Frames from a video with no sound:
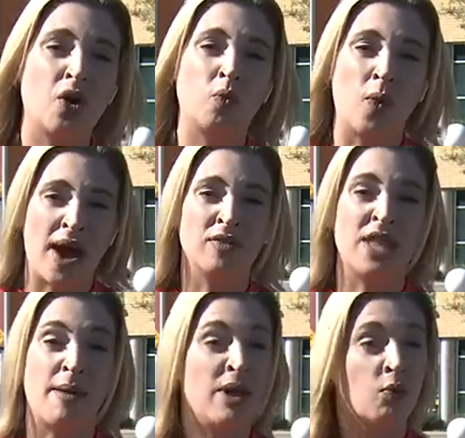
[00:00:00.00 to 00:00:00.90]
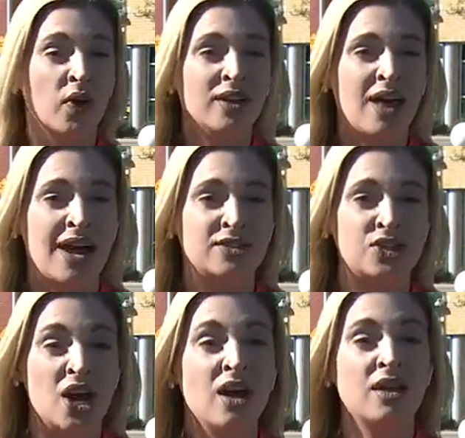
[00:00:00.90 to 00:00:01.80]
around them and
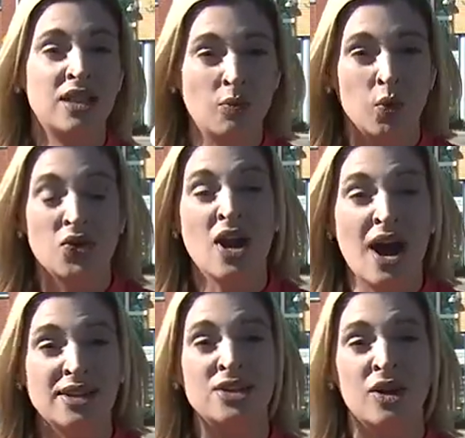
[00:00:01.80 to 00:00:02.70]
realized they were not